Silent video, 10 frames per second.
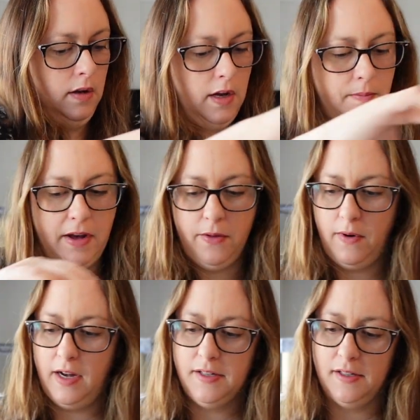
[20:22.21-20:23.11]

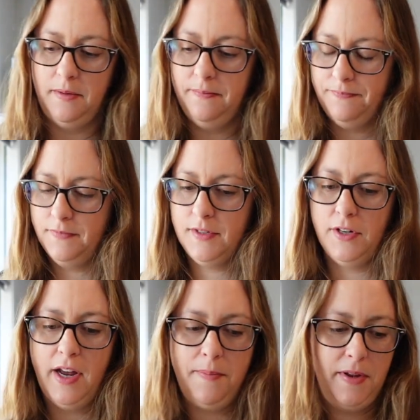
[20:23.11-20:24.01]
otherwise I'm
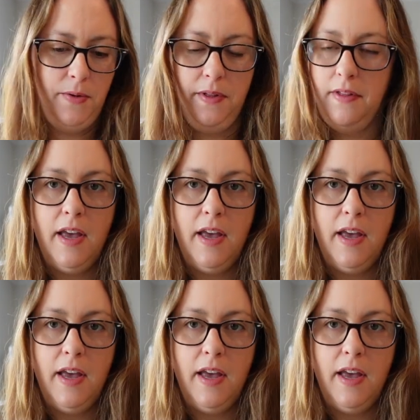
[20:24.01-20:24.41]
so happy with,